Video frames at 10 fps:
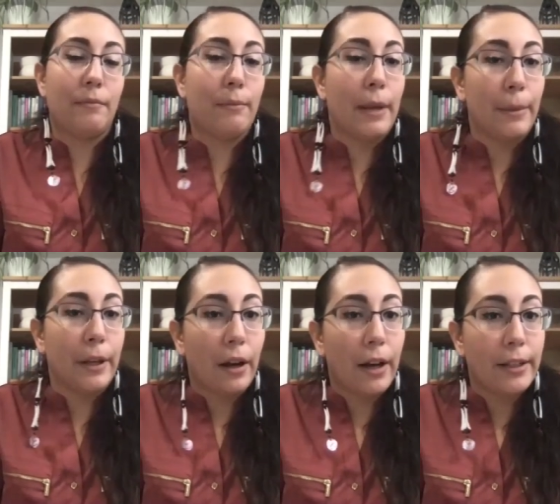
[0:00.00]
maybe
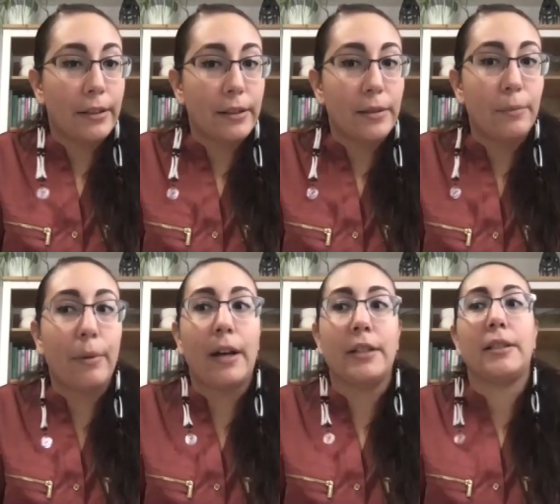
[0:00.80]
hunt,
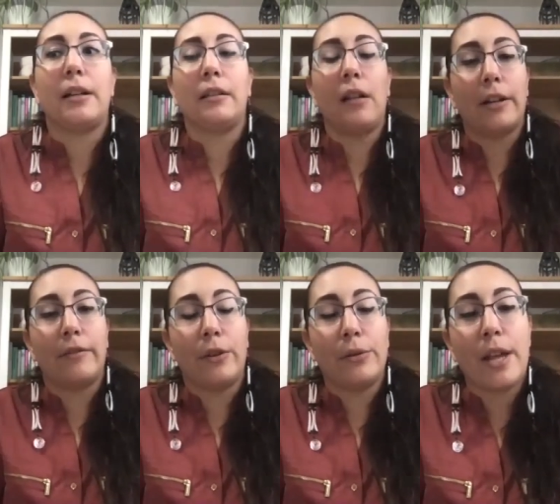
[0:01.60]
but a lot
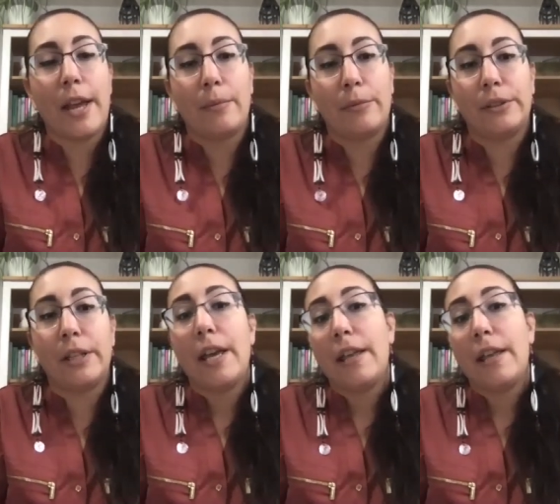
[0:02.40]
of those animals,